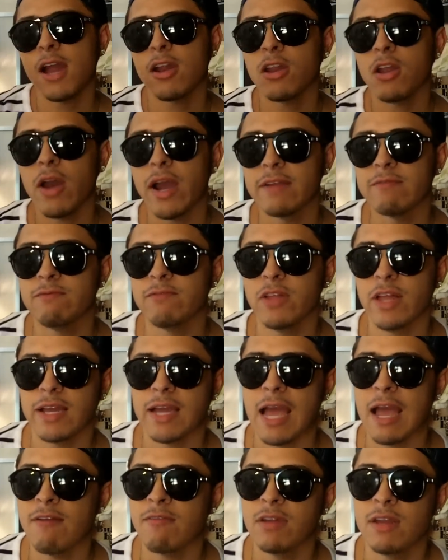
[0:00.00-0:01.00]
I don't know, I feel
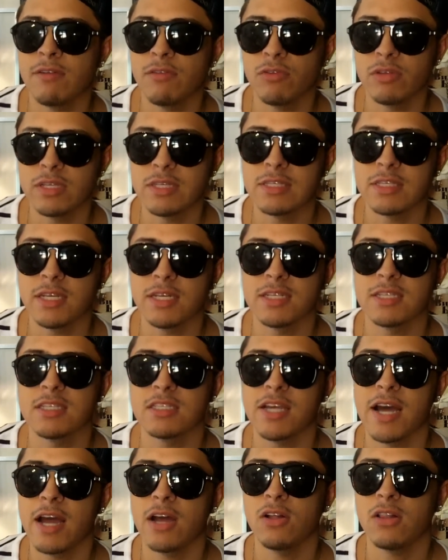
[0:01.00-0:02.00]
like I haven't ever really seen a
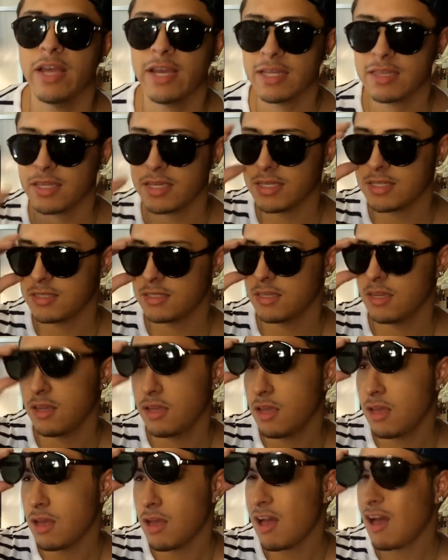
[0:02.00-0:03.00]
style like this.
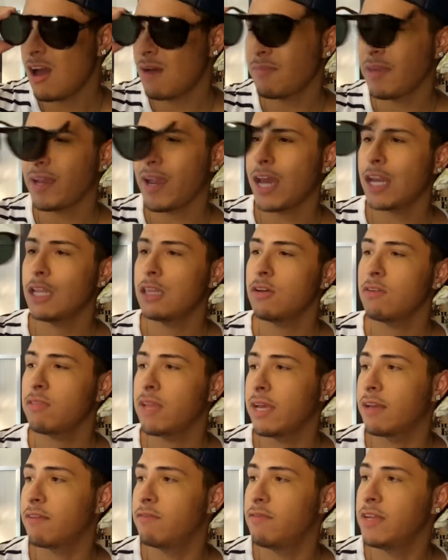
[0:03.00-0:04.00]
Um, they kind of
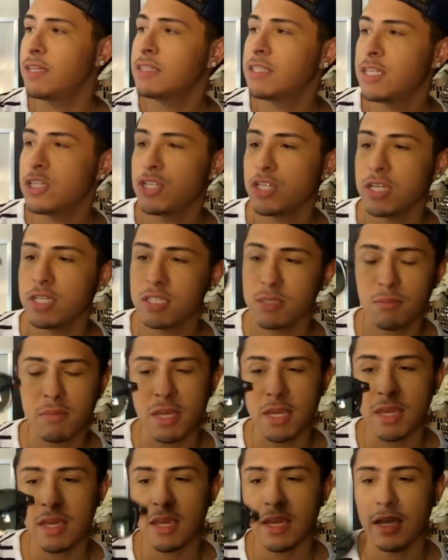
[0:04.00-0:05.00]
look like vintagey to
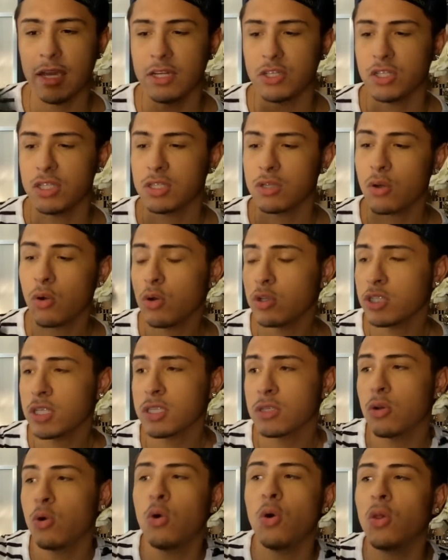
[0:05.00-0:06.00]
me and just cool,
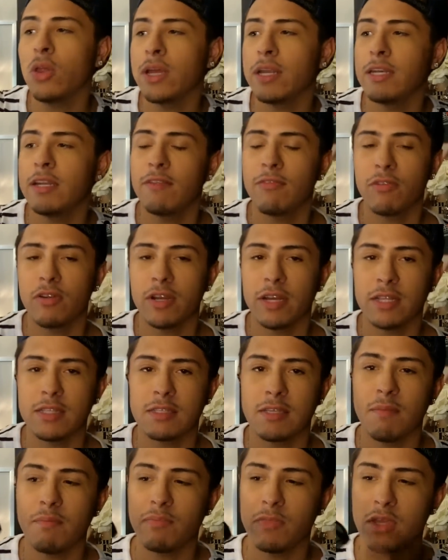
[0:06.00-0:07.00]
just cool and different
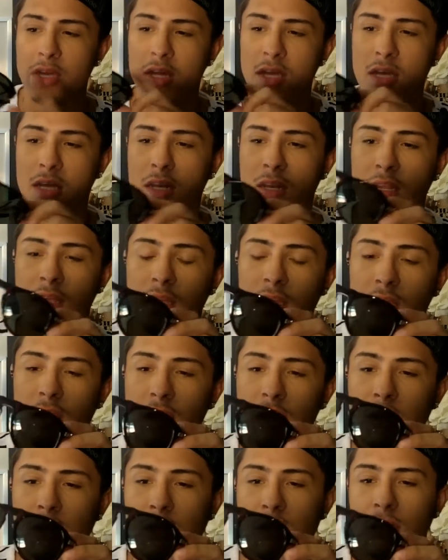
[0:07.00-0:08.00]
and something,
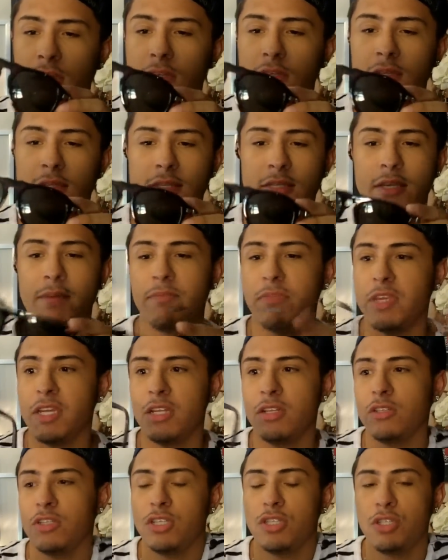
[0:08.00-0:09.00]

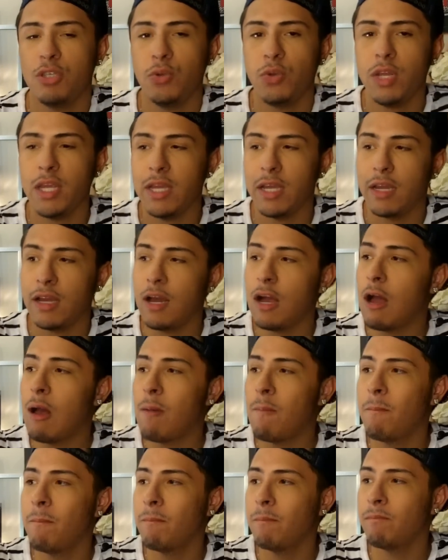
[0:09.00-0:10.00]
something just unique.
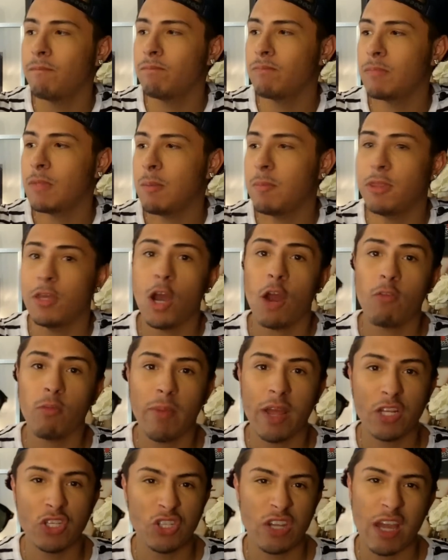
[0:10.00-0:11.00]
Um, I mean, they are
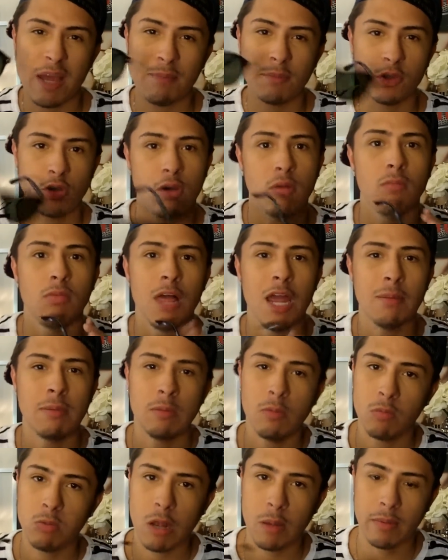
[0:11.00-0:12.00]
from H&M, so a lot
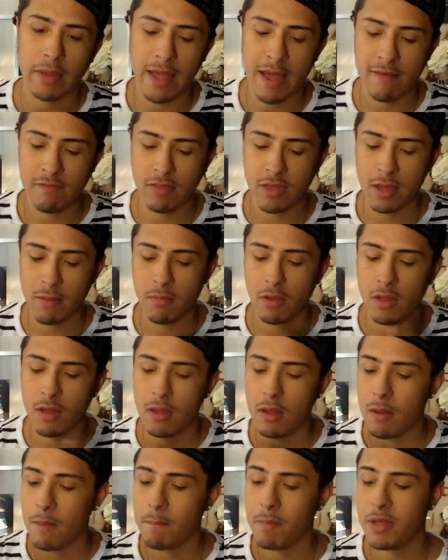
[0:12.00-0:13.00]
of people probably have them
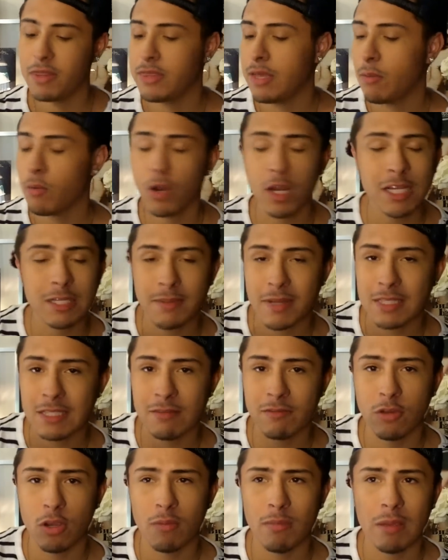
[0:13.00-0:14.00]
but they weren't
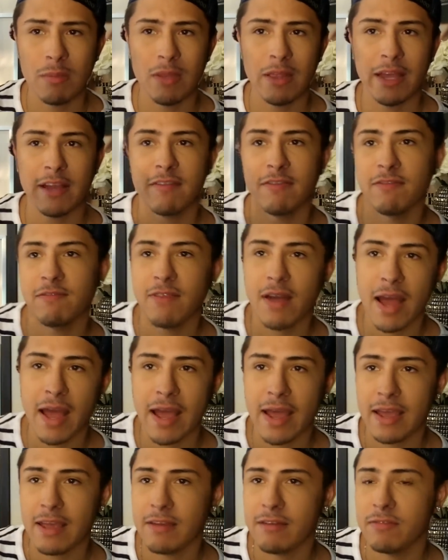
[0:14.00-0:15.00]
expensive. They were maybe like
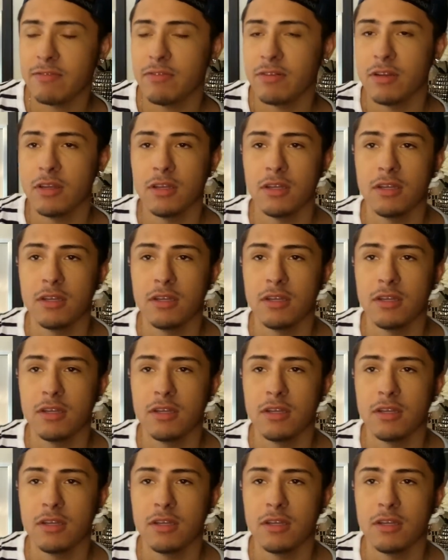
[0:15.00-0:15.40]
five,